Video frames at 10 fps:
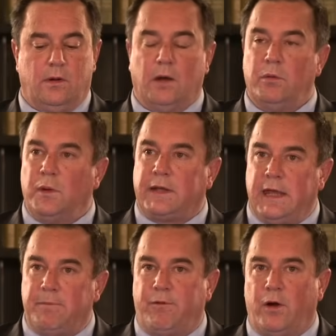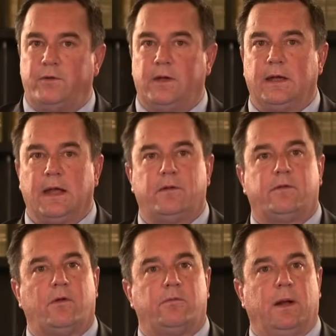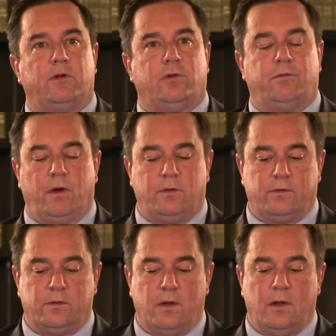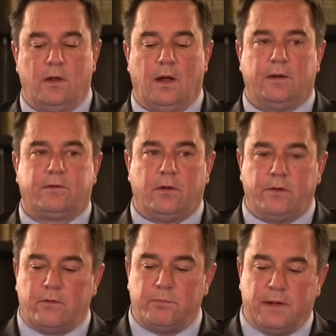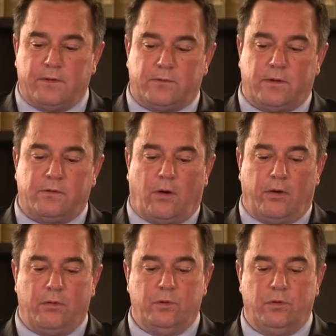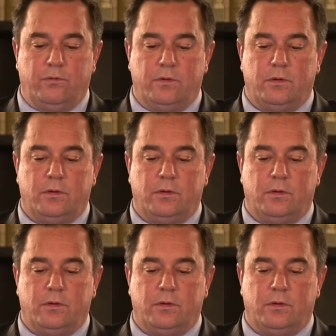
And we will keep voting against those budget votes until those ministers are removed.